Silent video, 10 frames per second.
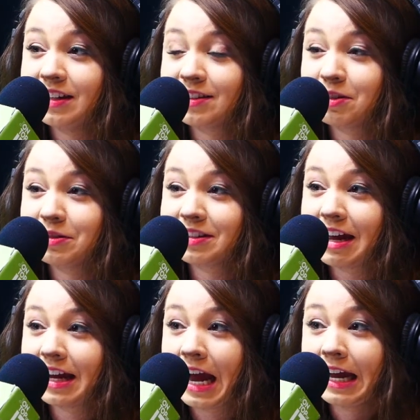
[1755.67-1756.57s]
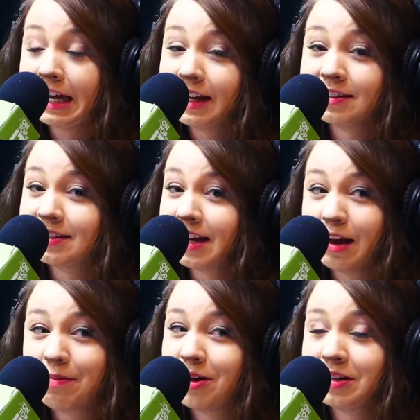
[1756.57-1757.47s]
So it's like, I can't stay up
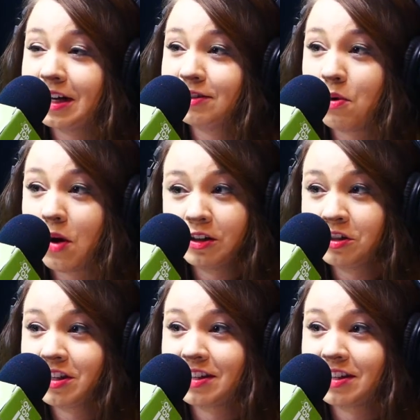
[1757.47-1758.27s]
all night to watch this.